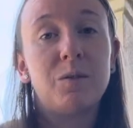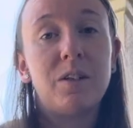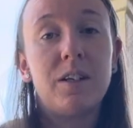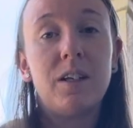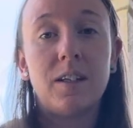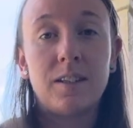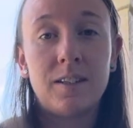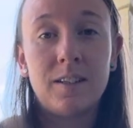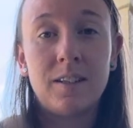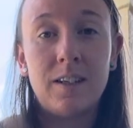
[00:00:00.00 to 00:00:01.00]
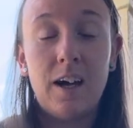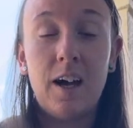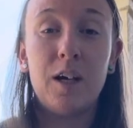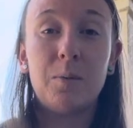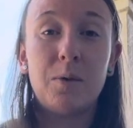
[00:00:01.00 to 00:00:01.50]
within.
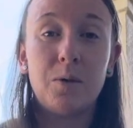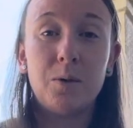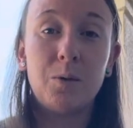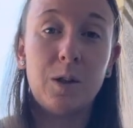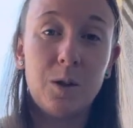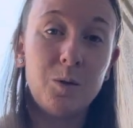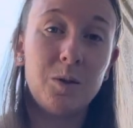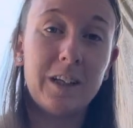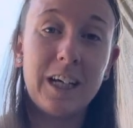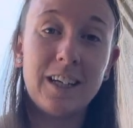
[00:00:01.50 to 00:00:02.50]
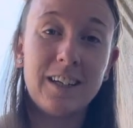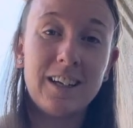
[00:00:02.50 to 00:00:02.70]
Absolutely.